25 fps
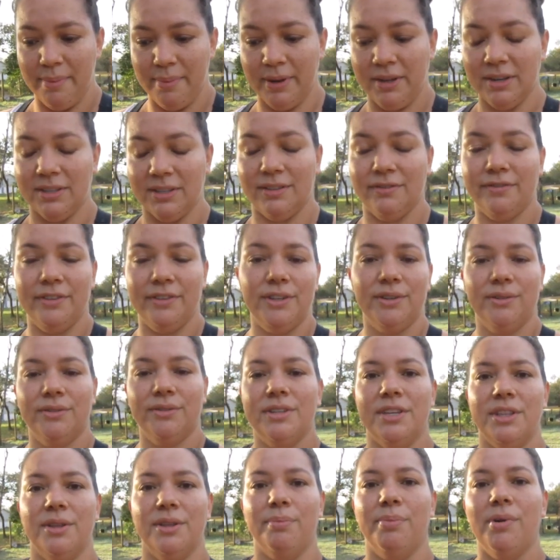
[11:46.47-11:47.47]
because if you don't
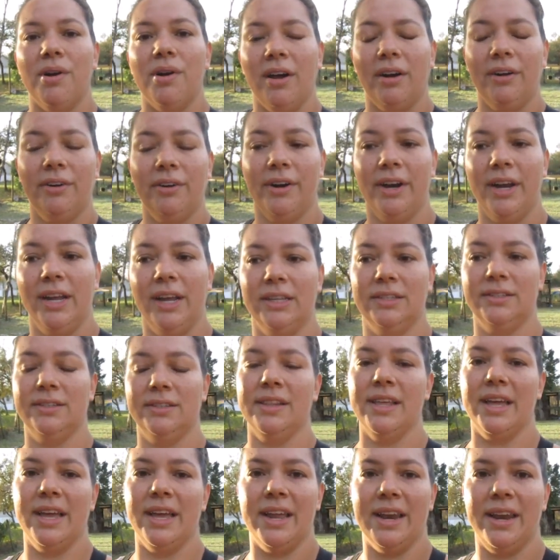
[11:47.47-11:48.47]
see the progress
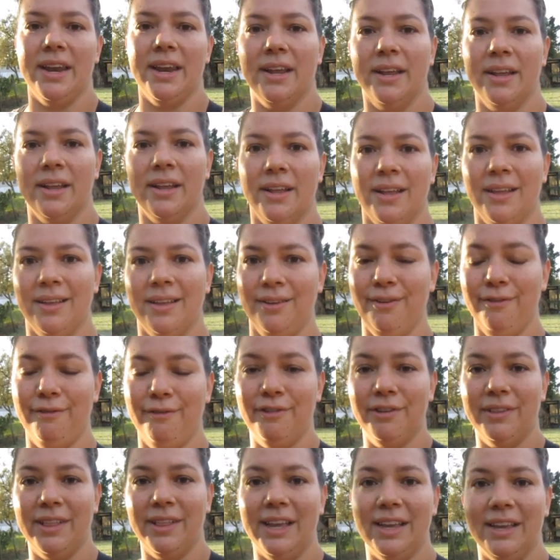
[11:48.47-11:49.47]
then you
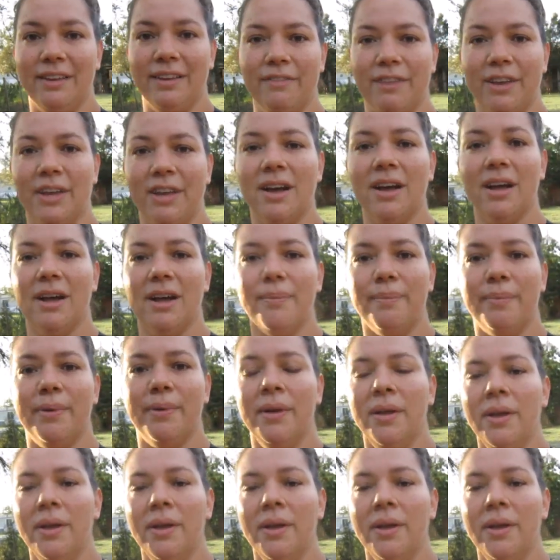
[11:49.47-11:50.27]
feel like giving up